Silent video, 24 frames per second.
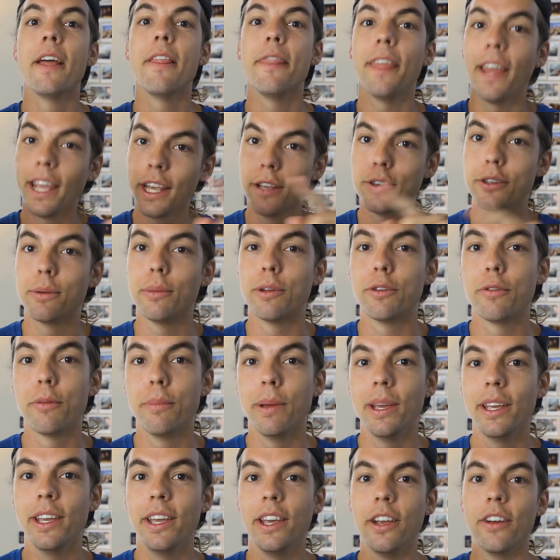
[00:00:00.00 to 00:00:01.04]
Thank you so much for
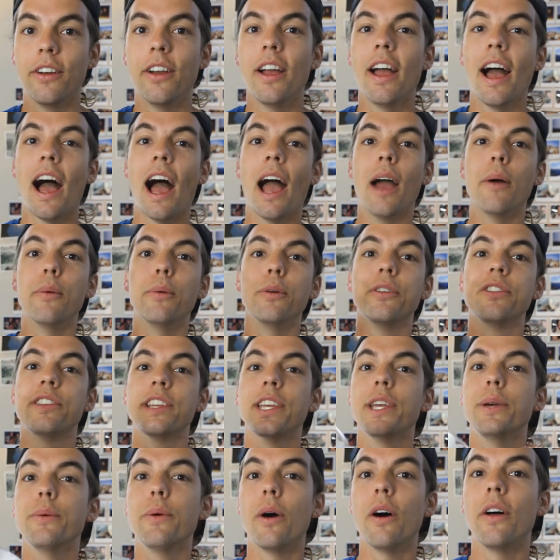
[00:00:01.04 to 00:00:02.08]
being here. I will
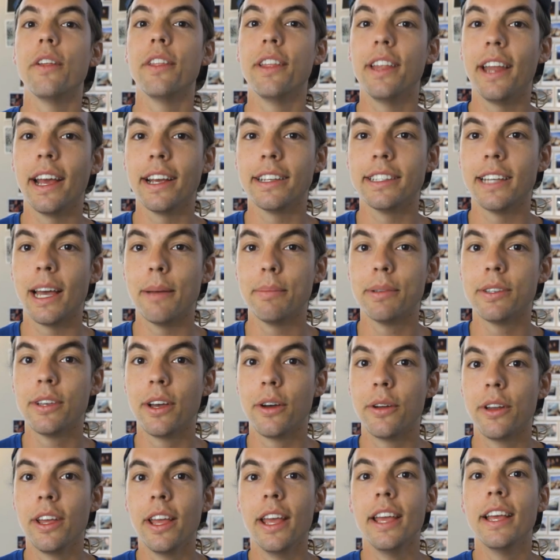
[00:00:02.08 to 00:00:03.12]
see you all in the next
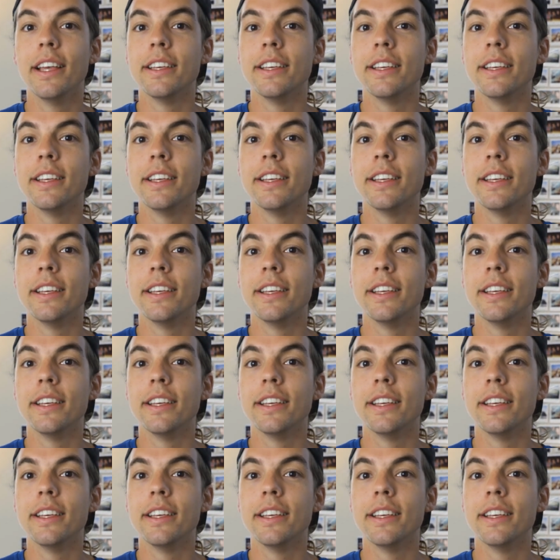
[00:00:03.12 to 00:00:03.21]
episode.